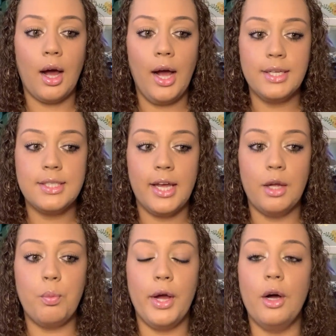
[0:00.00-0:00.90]
I
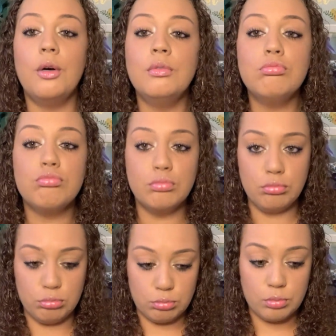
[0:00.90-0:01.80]
said, well,
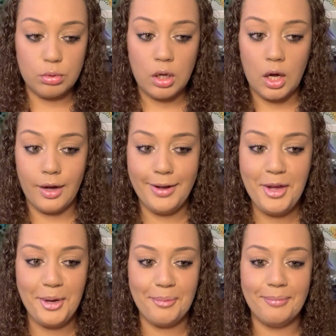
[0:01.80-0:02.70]

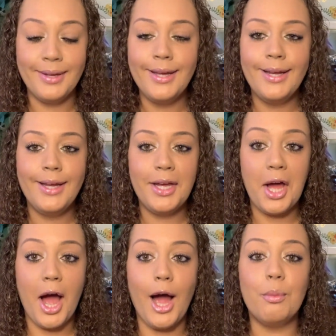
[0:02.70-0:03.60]

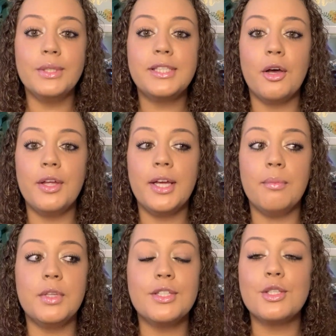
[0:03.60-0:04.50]
I would tell
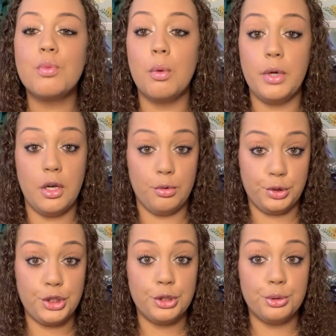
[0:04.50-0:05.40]
him, this is what we gonna
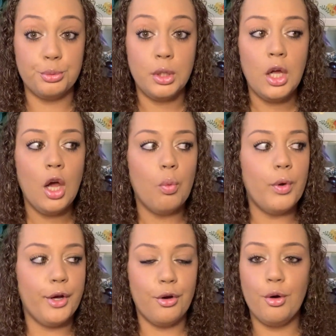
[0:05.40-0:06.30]
do.
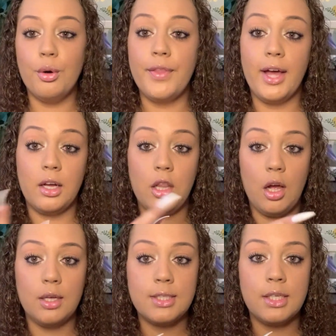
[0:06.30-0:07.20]
We gonna go in that
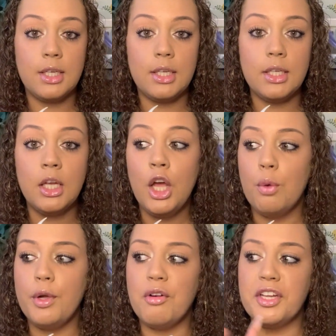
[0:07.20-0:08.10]
closet.
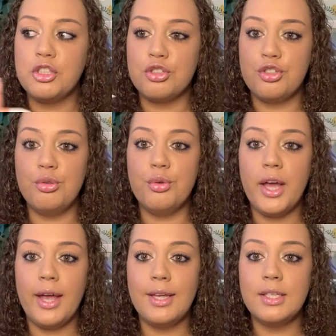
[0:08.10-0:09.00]
We gonna get your
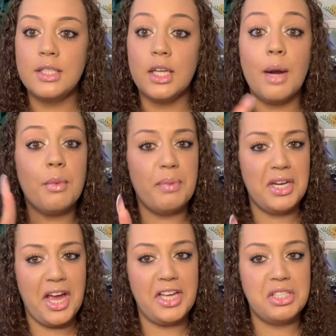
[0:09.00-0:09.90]
suitcase, and I'm gonna be
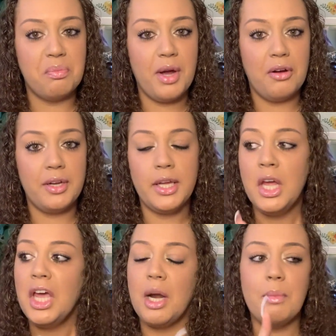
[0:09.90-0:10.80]
nice about it.
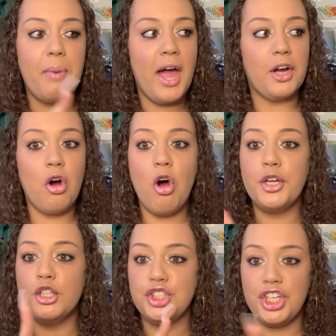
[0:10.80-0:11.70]
And I'm gonna pack all
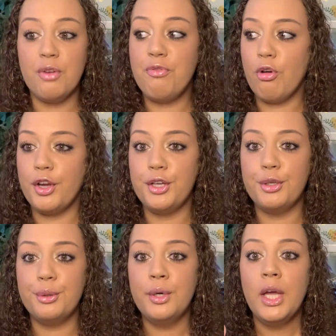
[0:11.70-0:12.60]
your shit up for
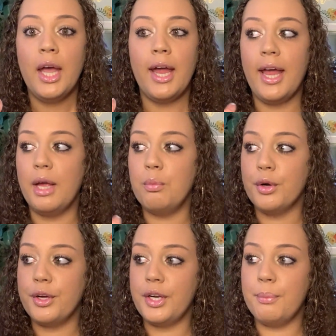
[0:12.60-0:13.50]
you. And we're
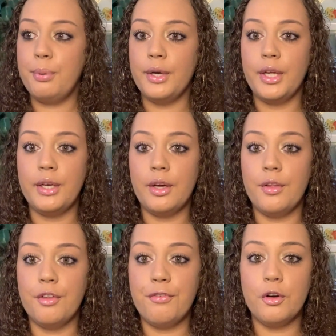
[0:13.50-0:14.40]
gonna put it on
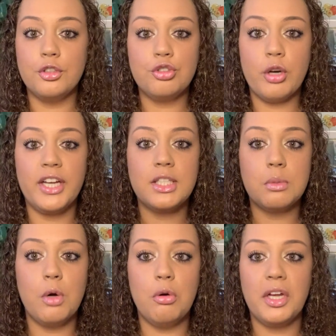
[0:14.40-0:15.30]
the first train
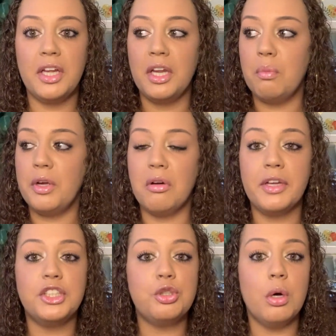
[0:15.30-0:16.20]
smoking, and we gonna
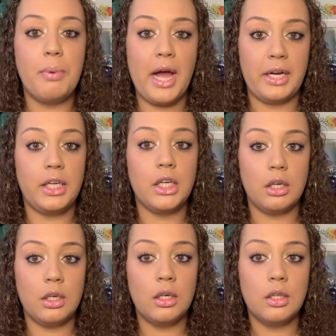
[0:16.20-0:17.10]
get you up out of
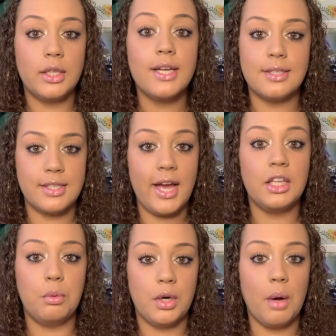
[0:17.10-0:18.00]
here. That's
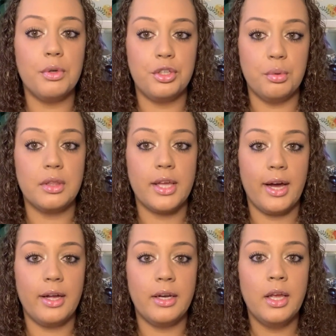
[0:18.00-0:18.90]
exactly what I would do with
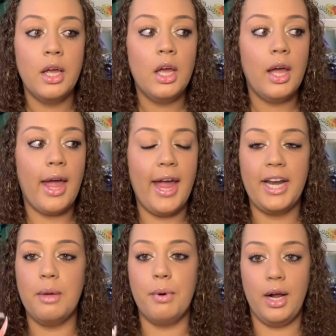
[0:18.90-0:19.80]
that.
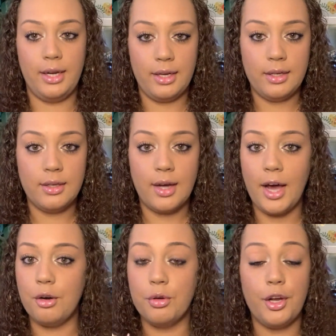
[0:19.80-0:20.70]
Anybody,
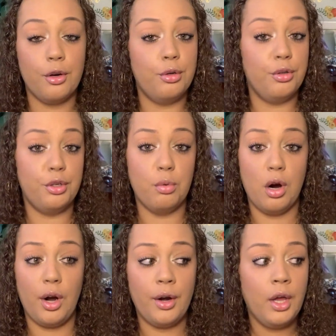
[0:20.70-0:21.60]
I don't care who you
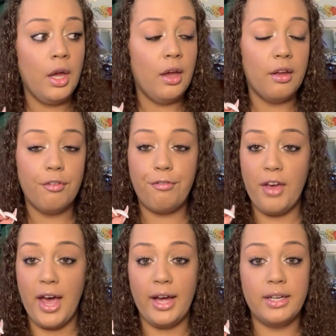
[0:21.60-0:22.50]
are,
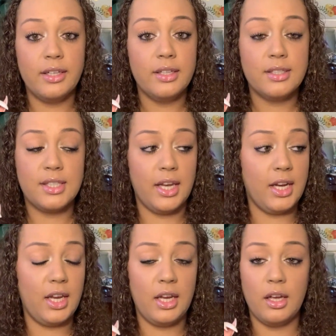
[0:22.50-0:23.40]
fat,
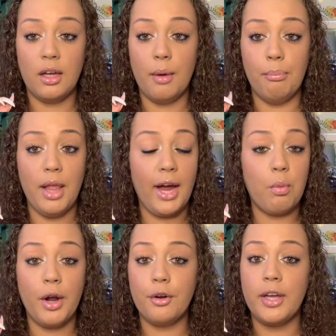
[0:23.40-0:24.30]
skinny, black,
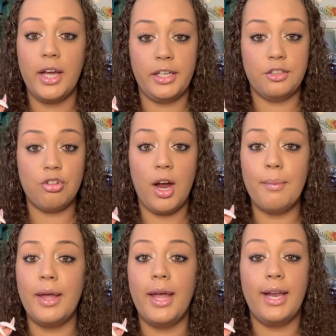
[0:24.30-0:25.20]
white, or candy
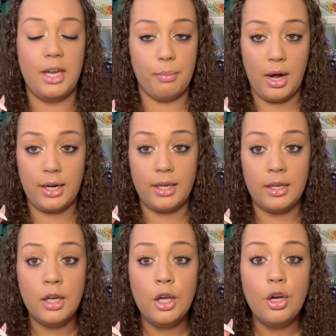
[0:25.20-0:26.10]
stripe, anybody